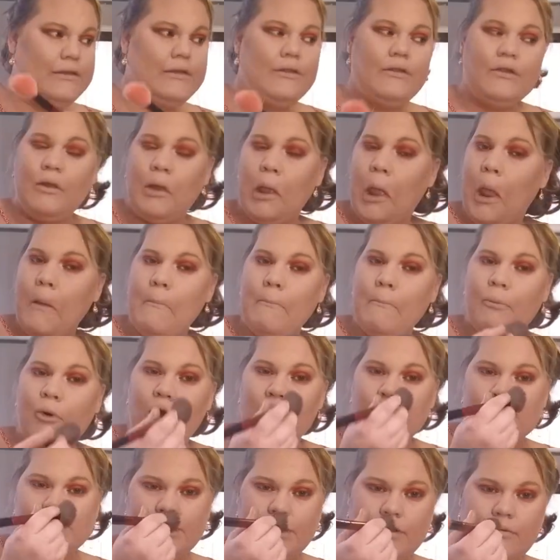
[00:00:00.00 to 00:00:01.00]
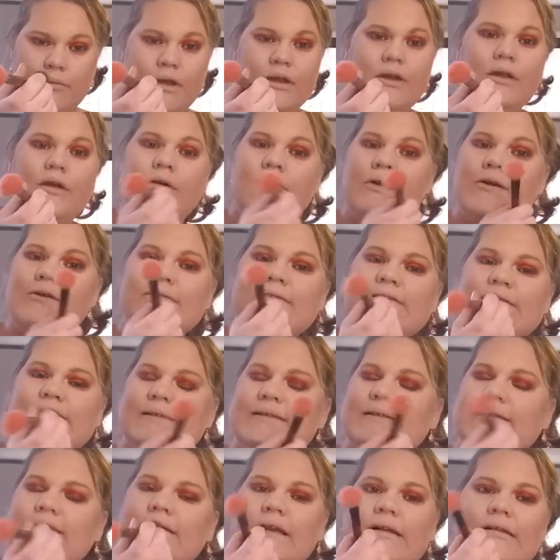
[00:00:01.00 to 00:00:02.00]
on my nose, then a little bit on
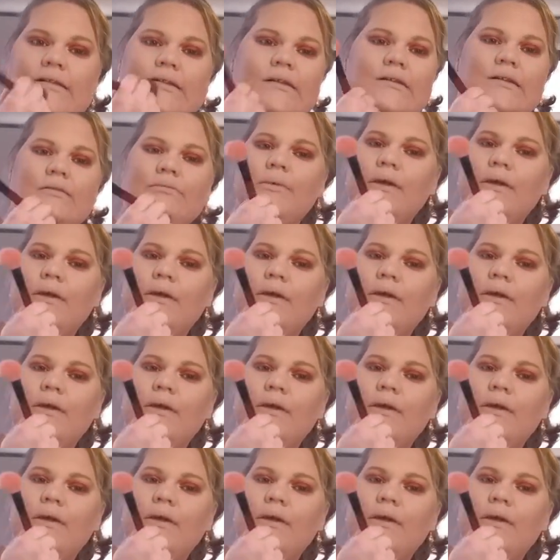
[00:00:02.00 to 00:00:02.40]
my chin.